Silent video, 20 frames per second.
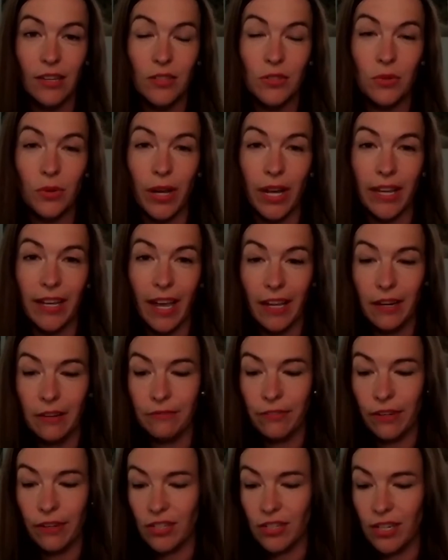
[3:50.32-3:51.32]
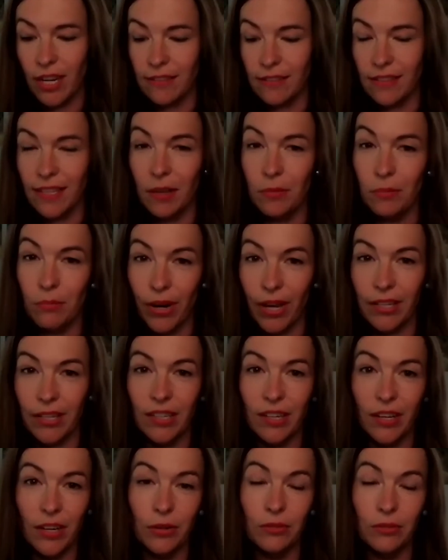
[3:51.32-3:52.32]
So I kind of functioned as the
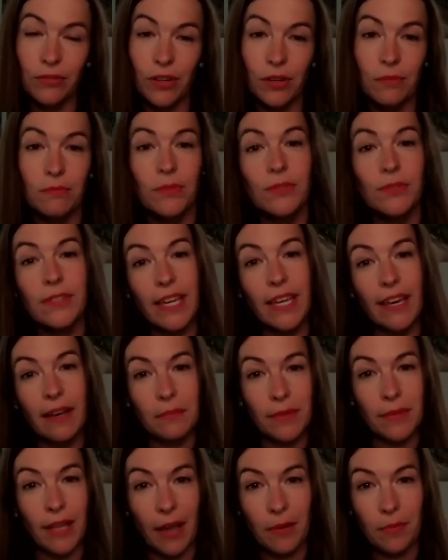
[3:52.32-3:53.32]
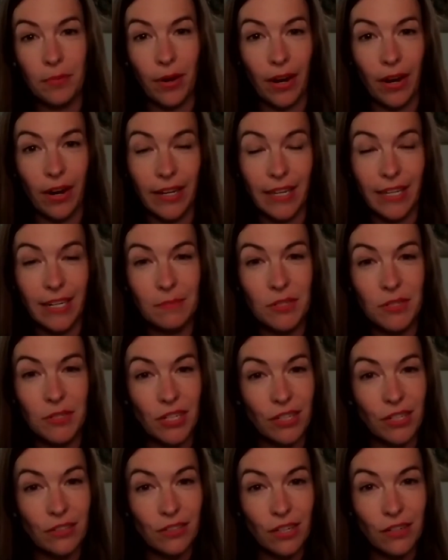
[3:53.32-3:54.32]
umbrella over museum, library, and
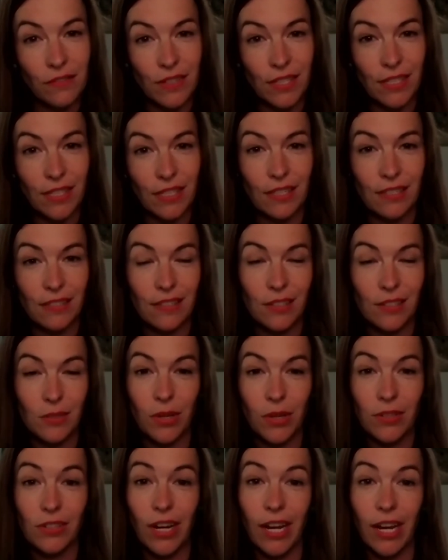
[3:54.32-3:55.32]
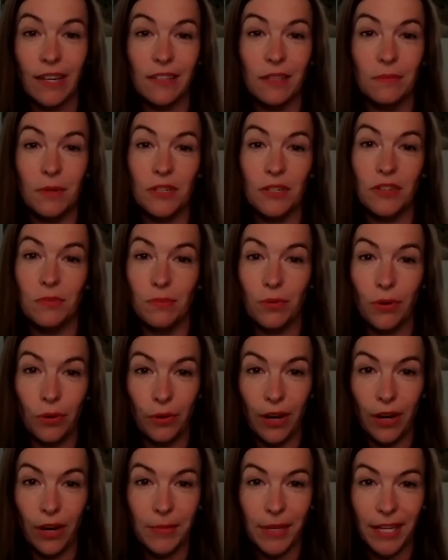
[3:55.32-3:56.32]
imaging services, as well as our exhibition
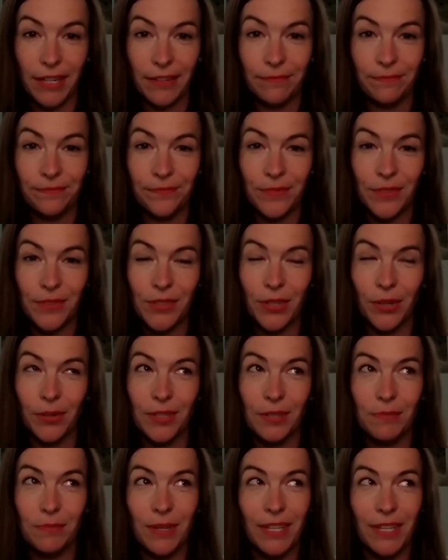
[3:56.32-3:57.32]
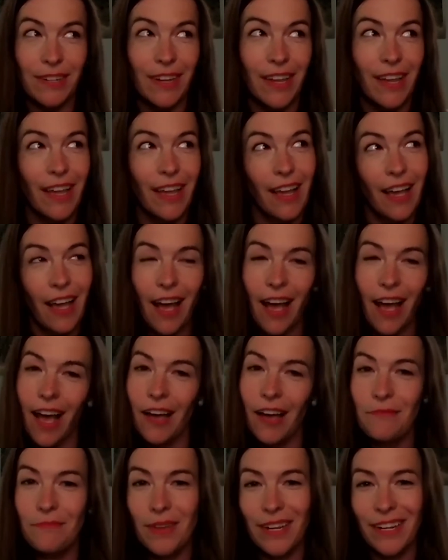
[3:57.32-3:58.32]
programming. So
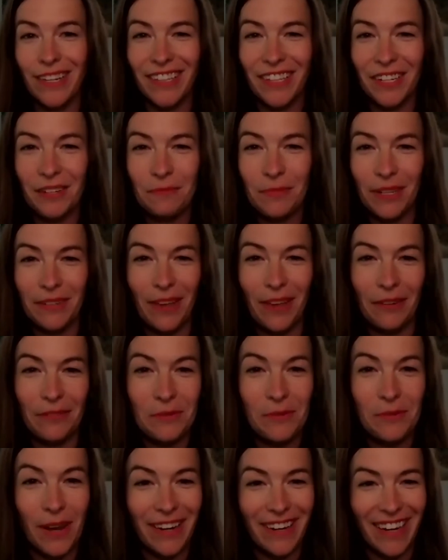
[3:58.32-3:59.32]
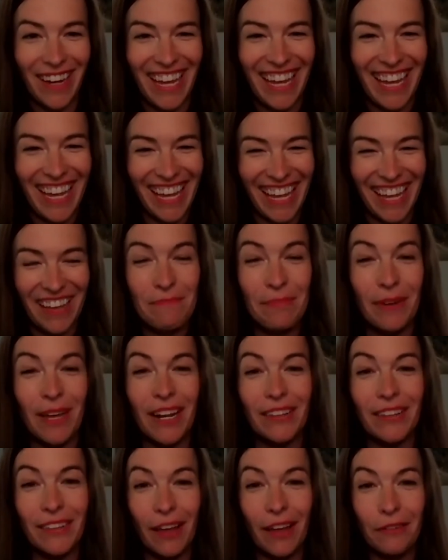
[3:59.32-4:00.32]
I've been a little bit of everywhere,
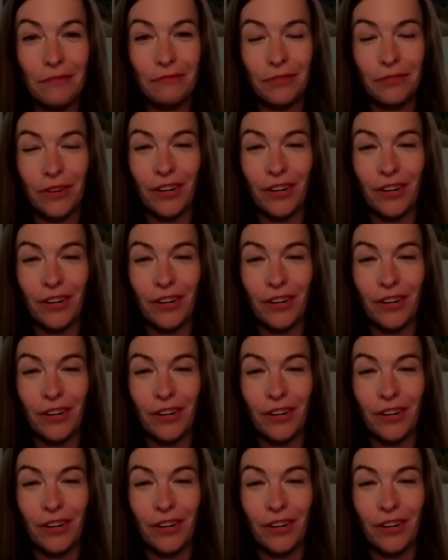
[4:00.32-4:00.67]
but a love